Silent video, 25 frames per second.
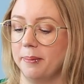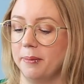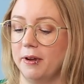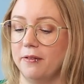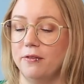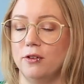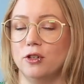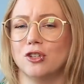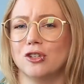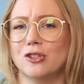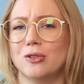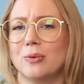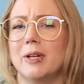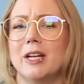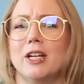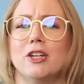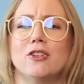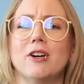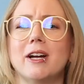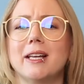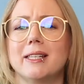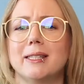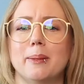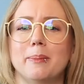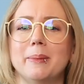if you just want to
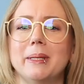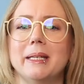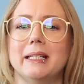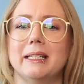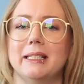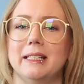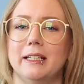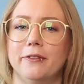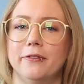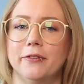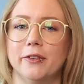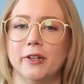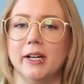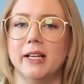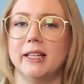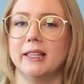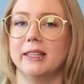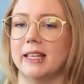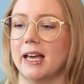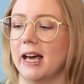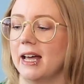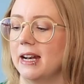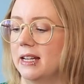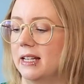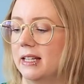try something
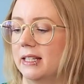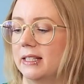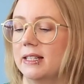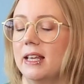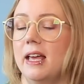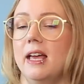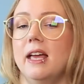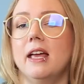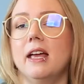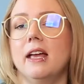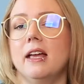different that is,